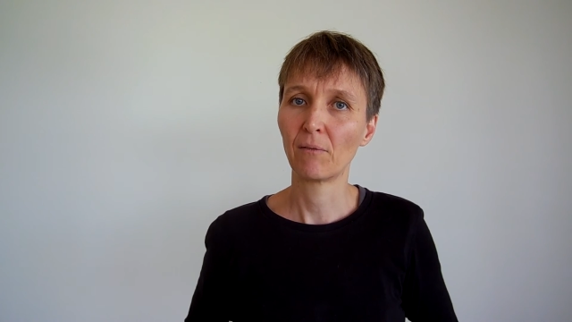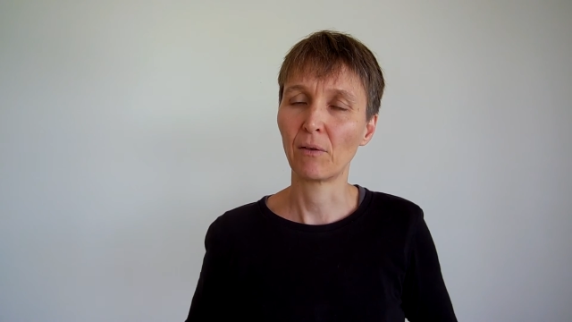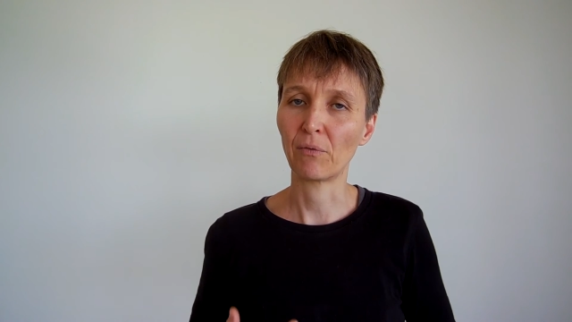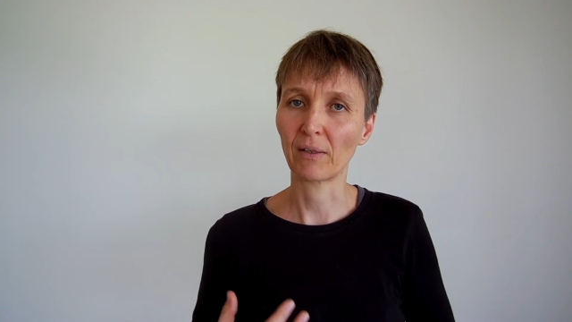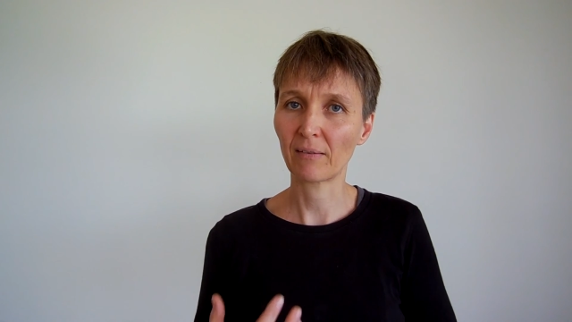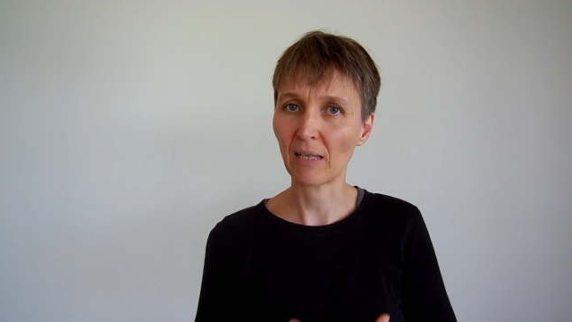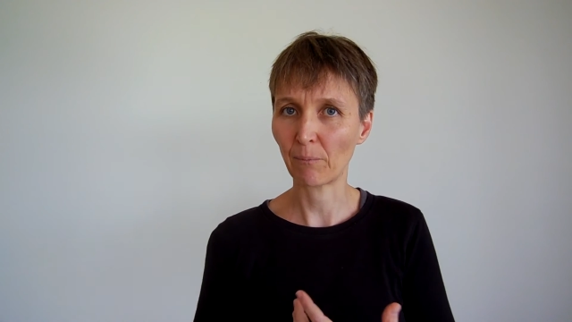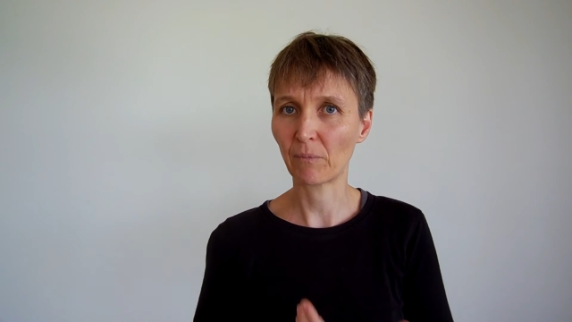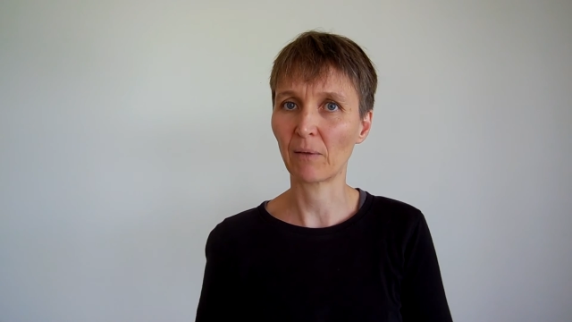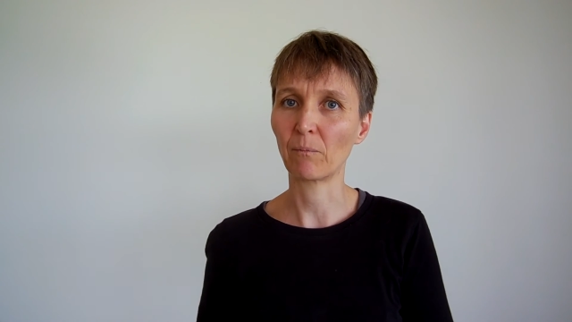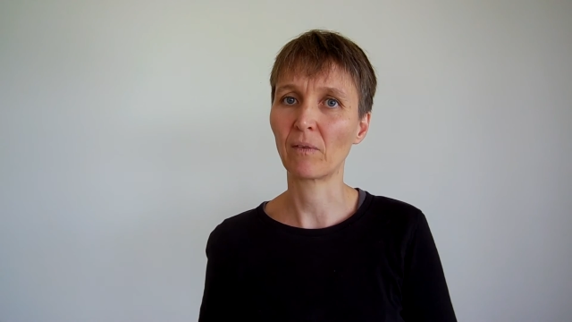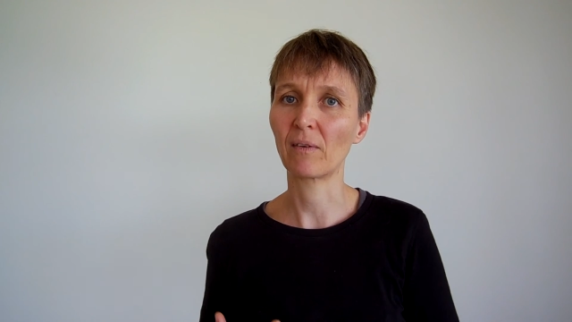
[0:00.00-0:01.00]
with
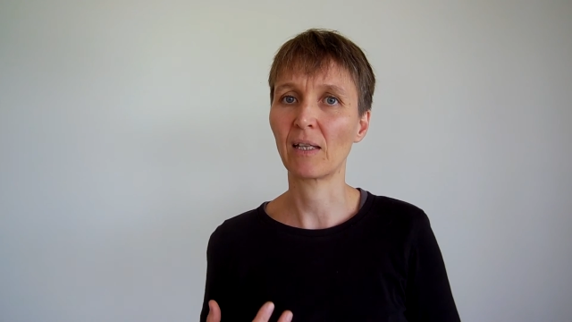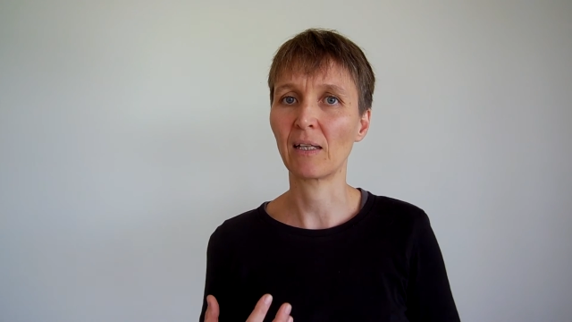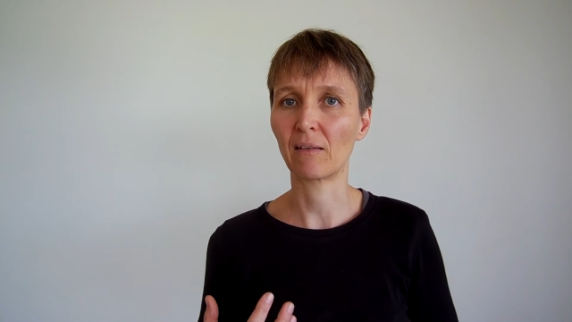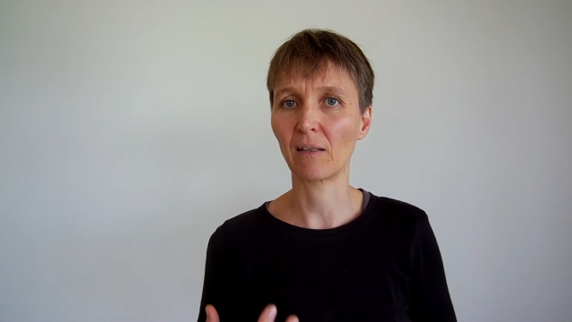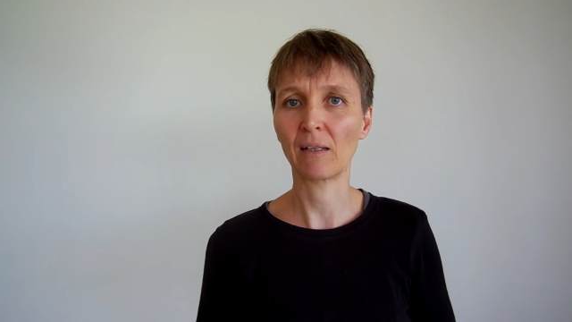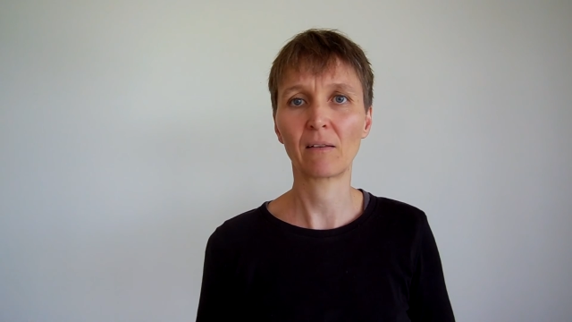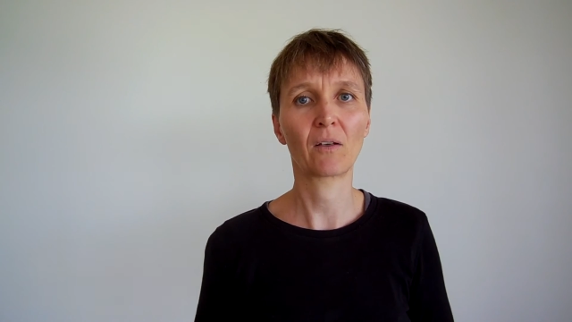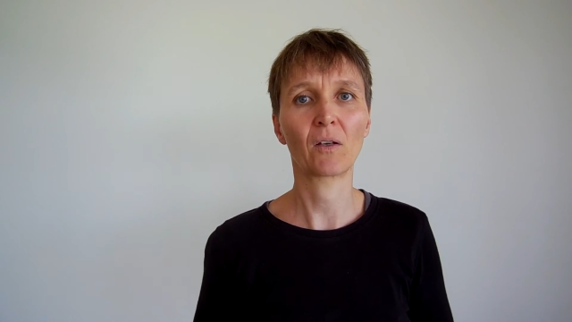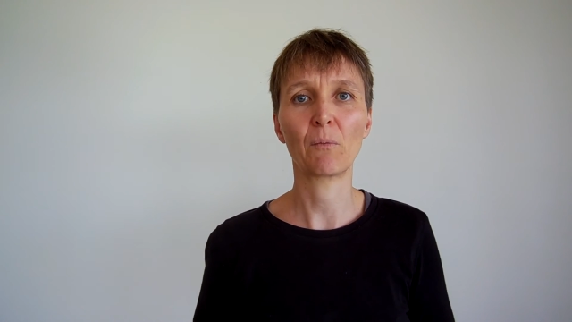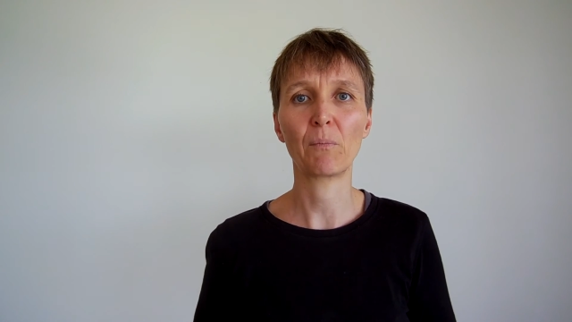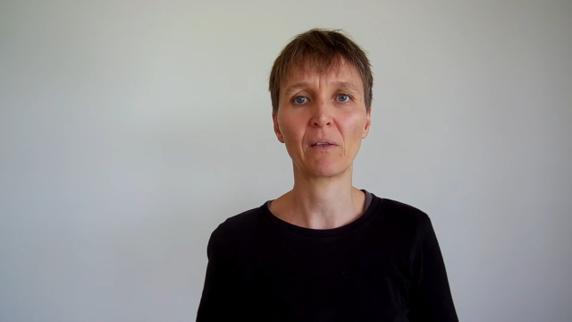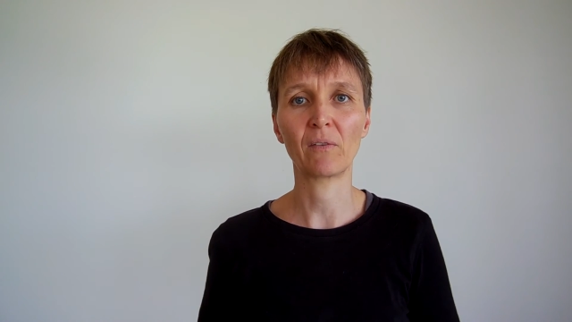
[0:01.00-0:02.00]
acceptance, it's
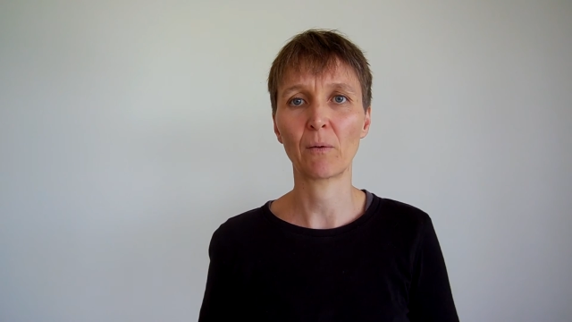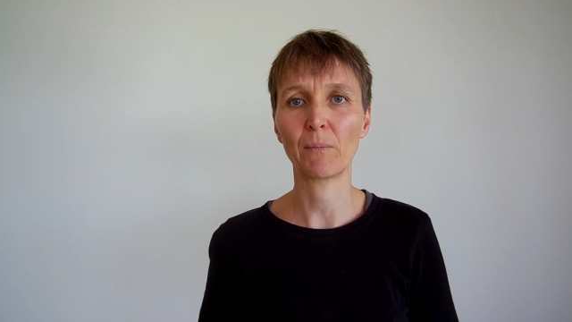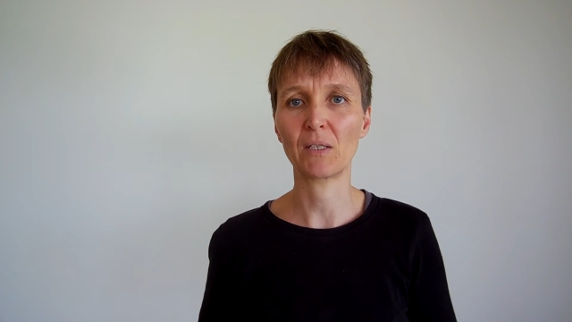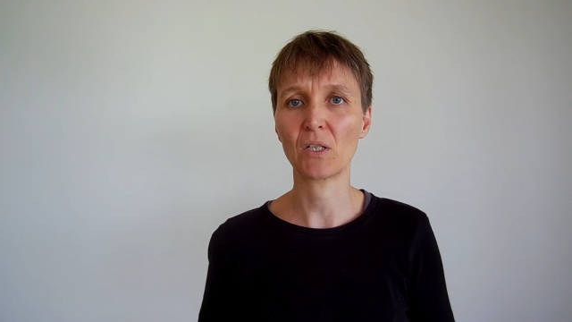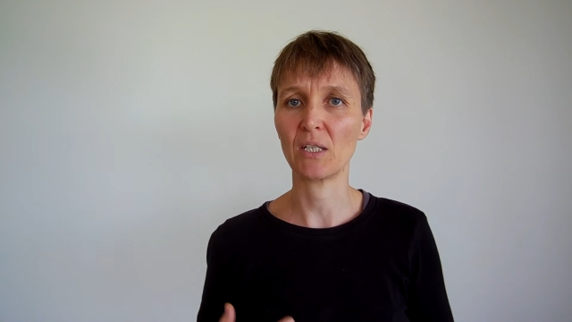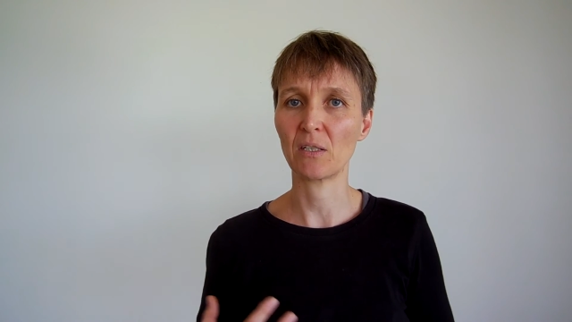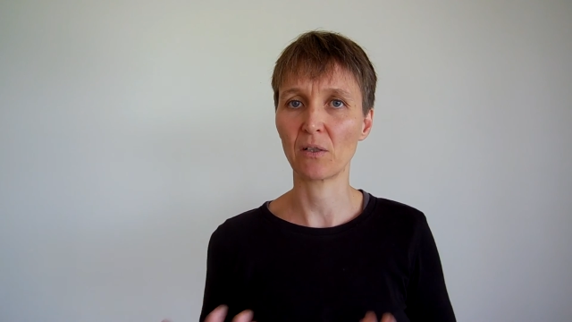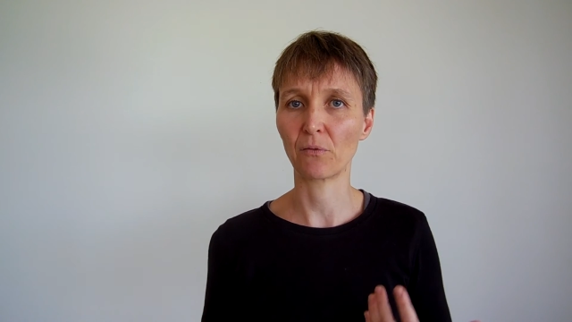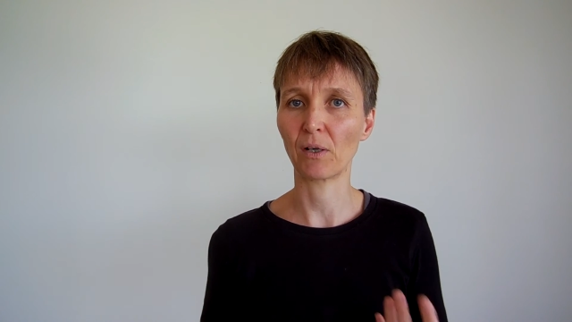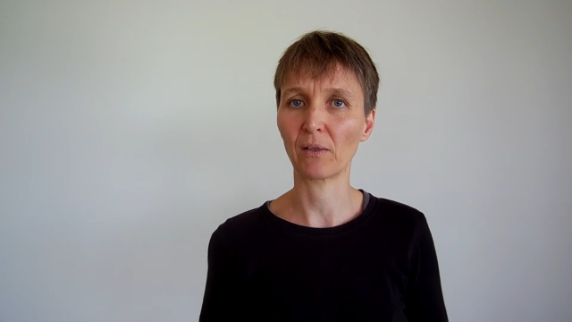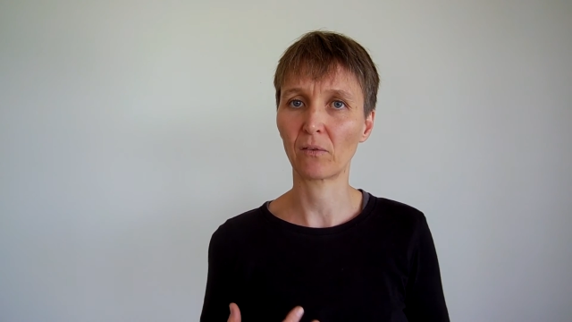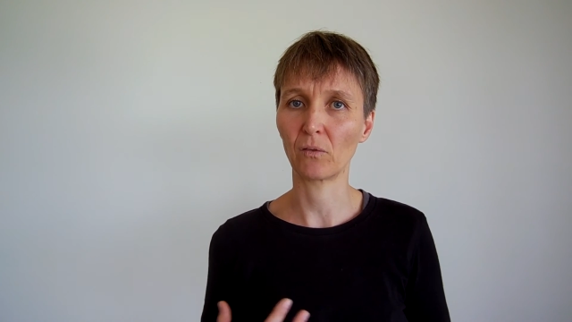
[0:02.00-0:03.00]
going to be so much easier
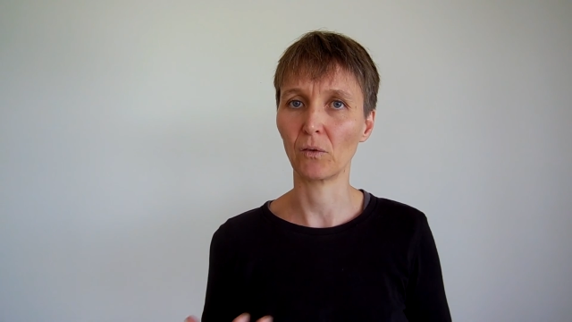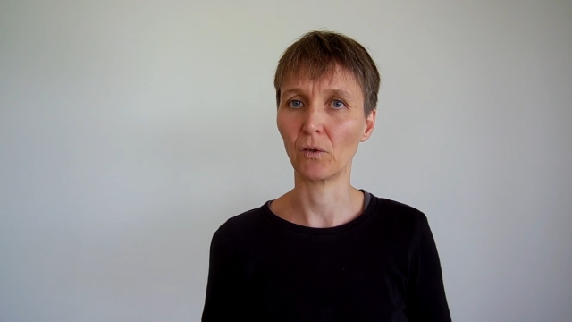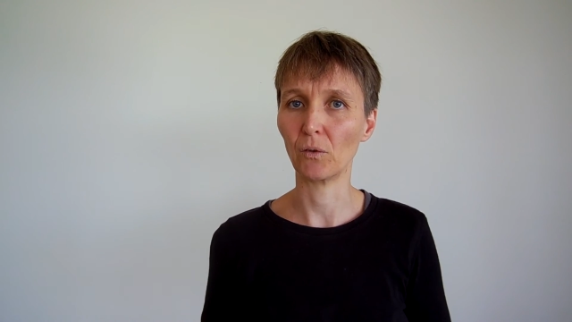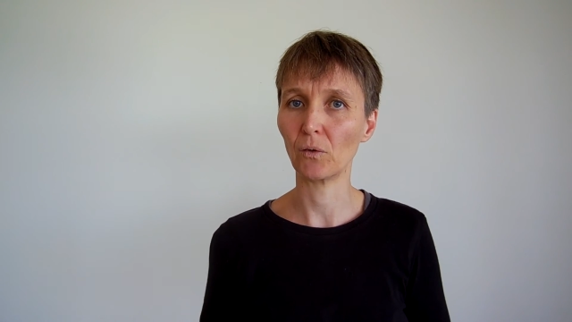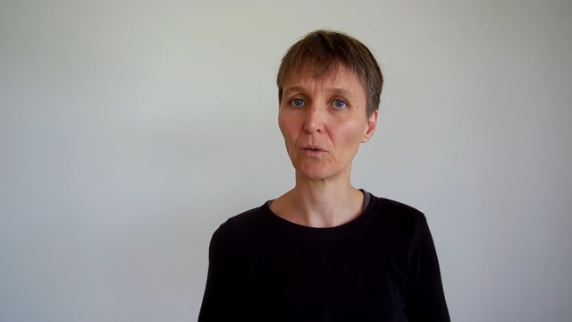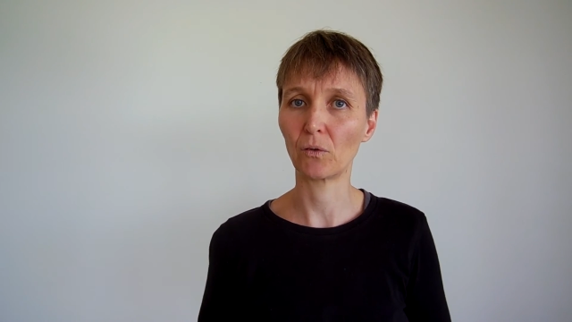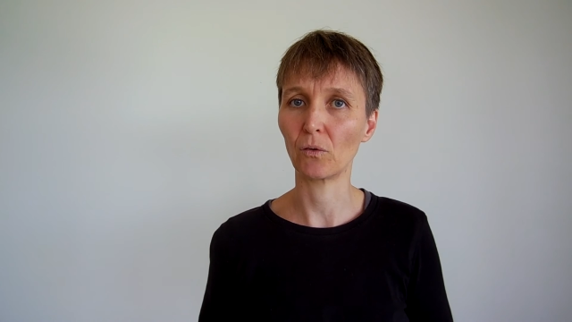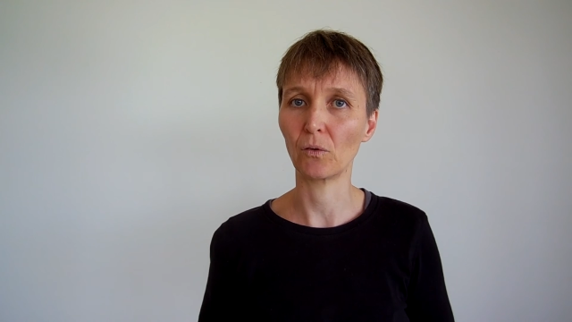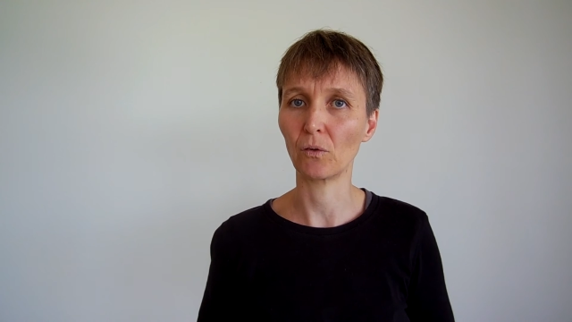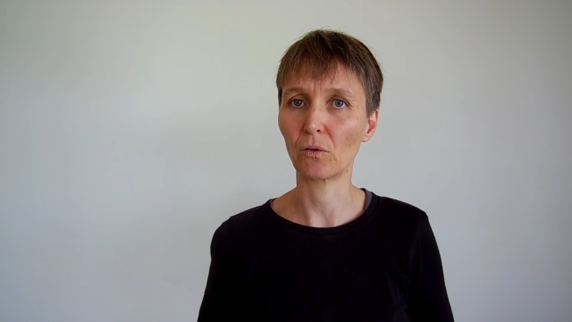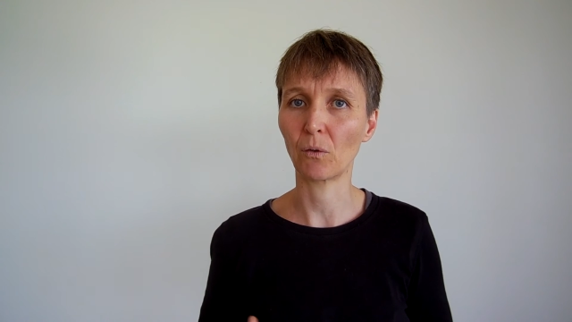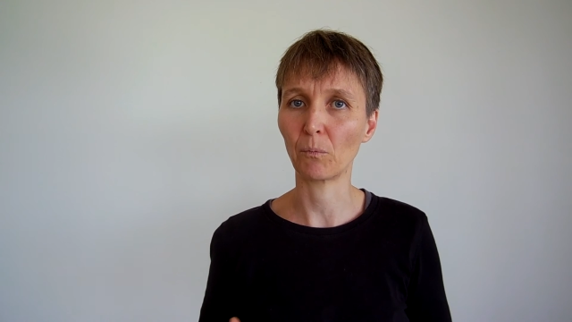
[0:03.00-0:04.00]
for us
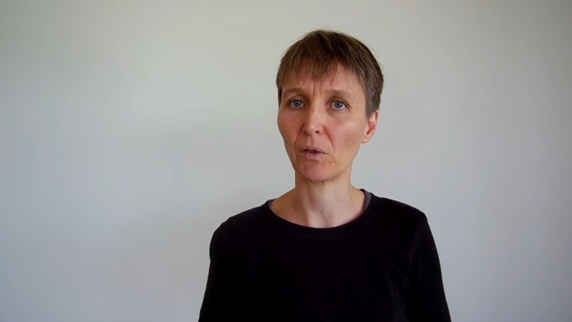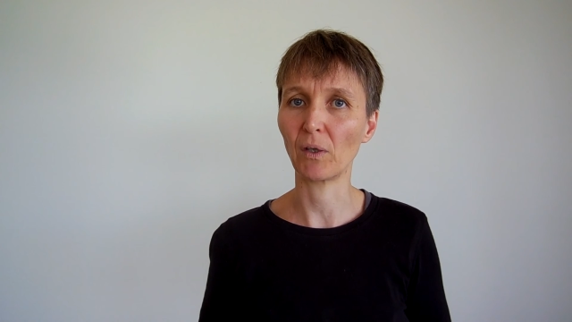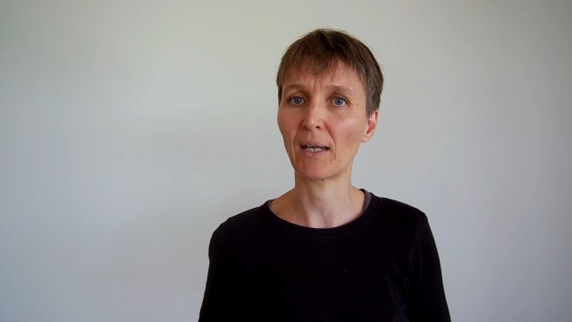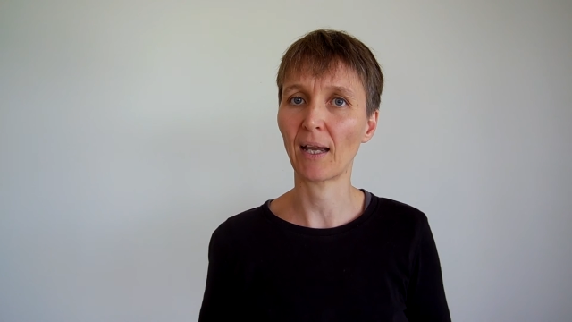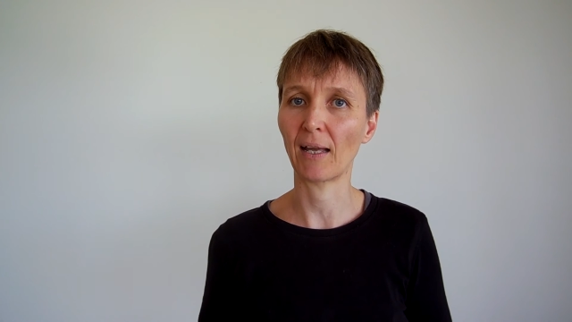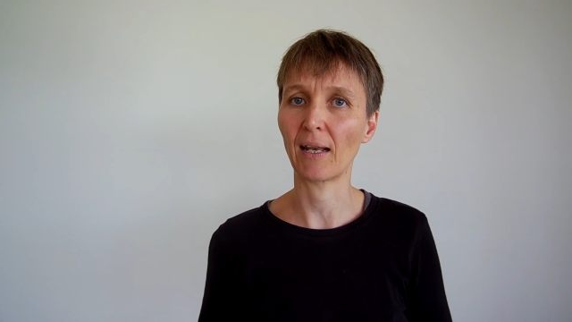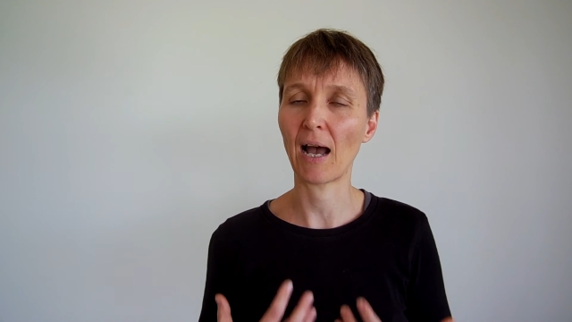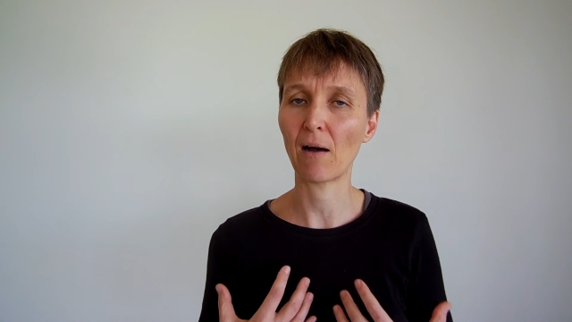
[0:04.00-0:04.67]
to communicate